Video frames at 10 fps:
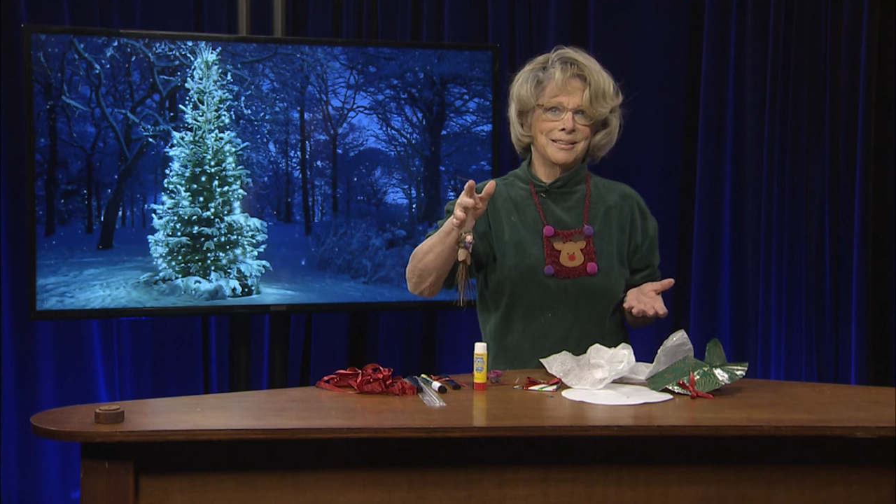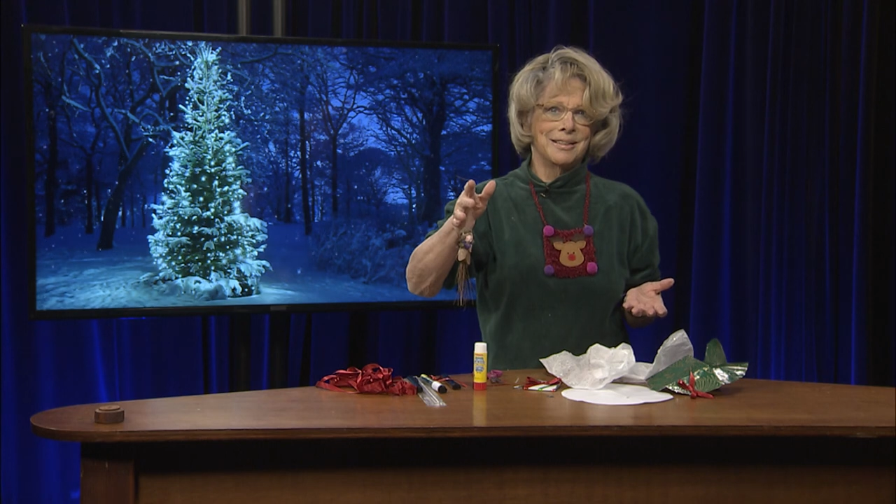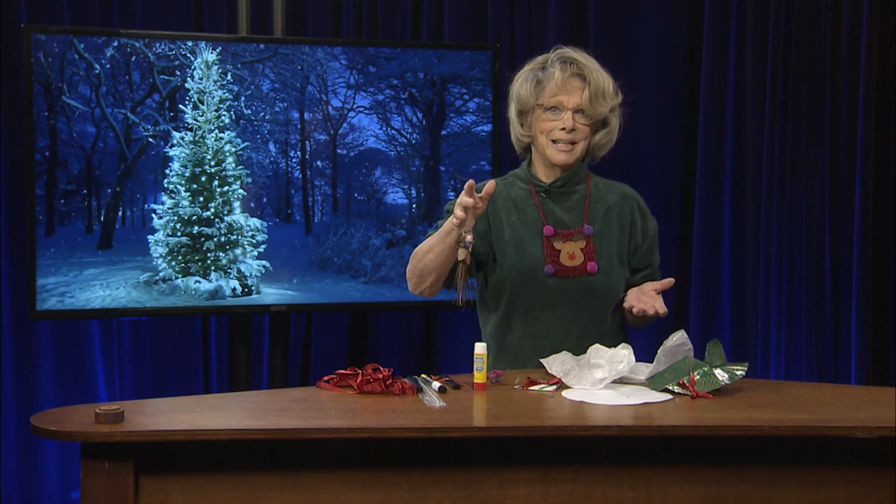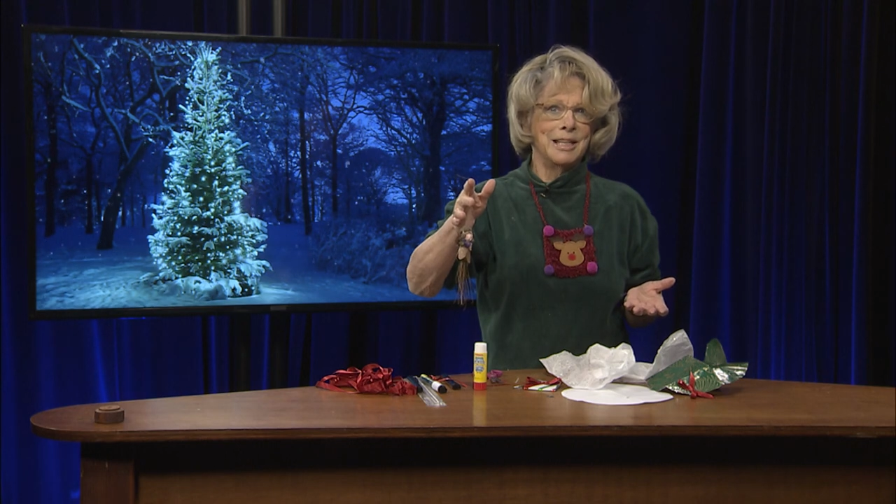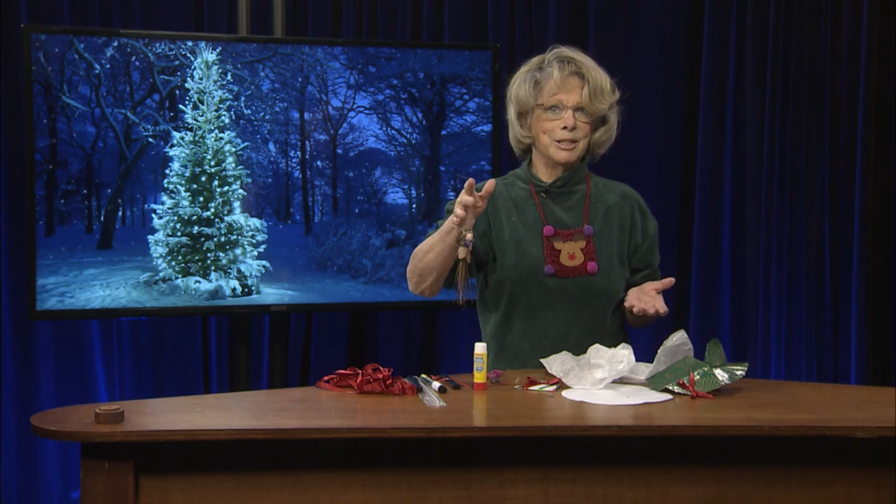
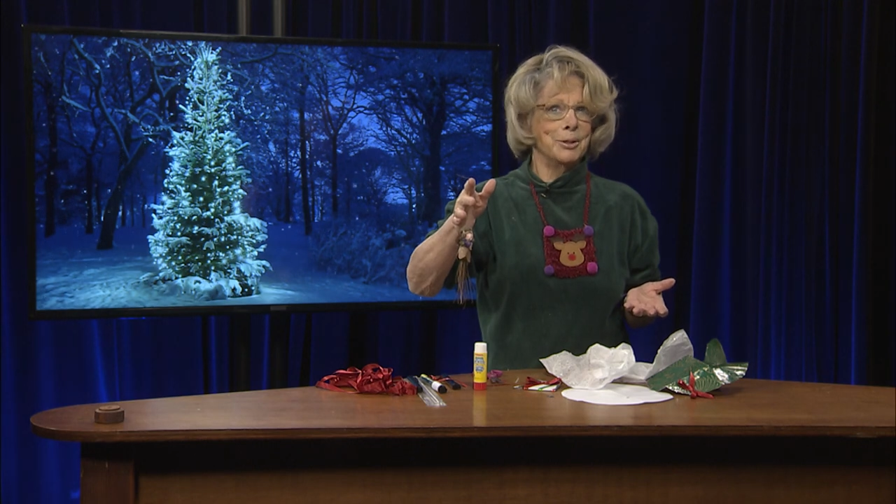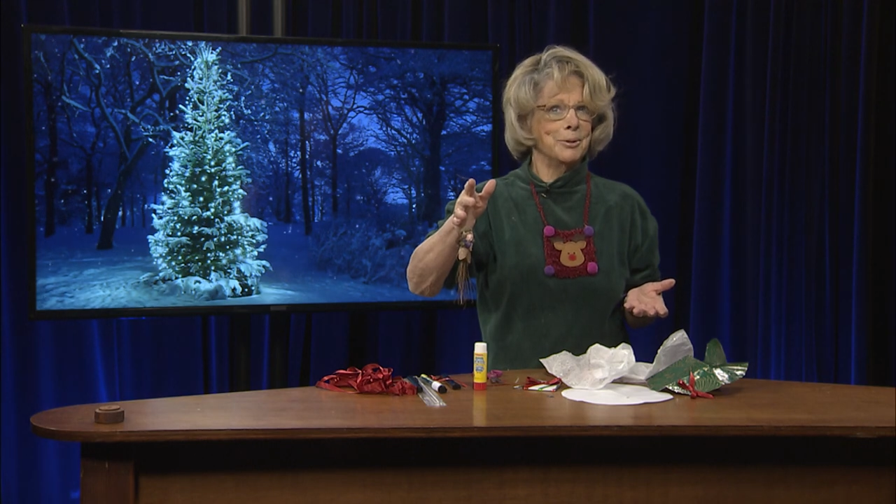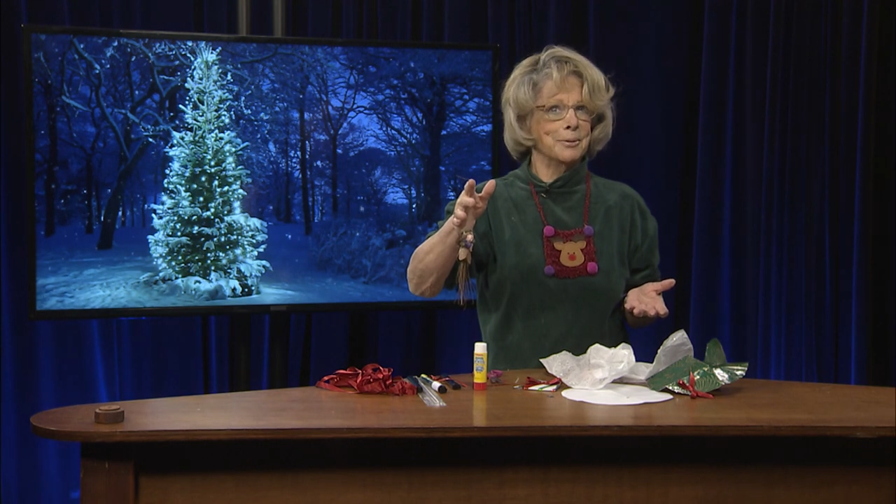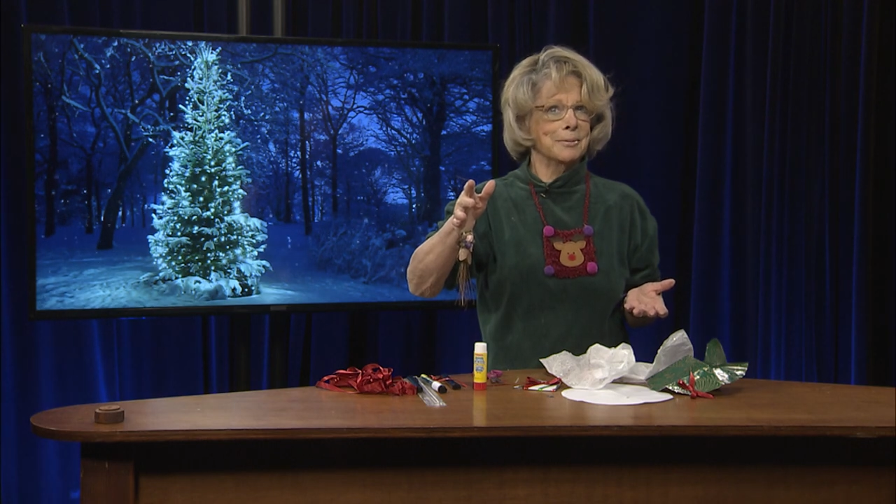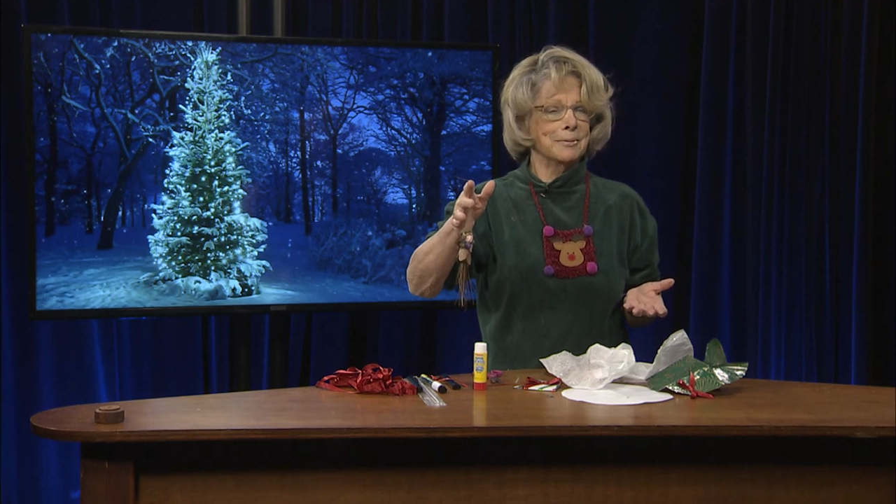Thank
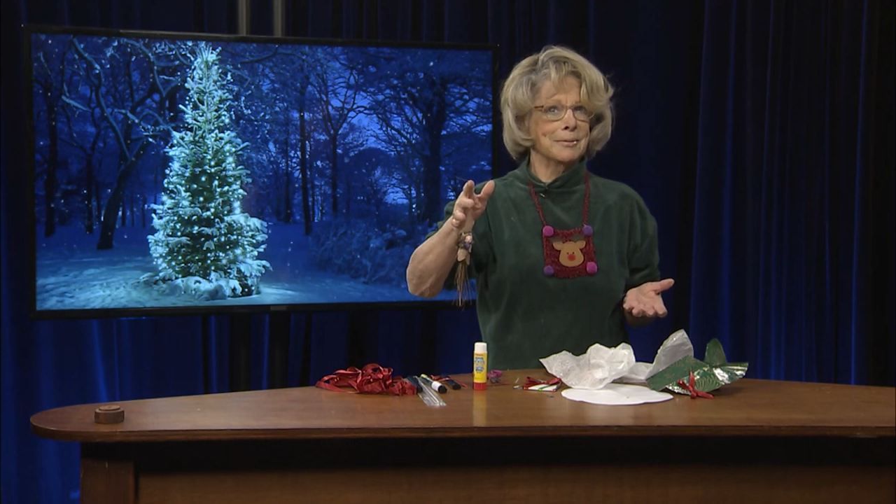you.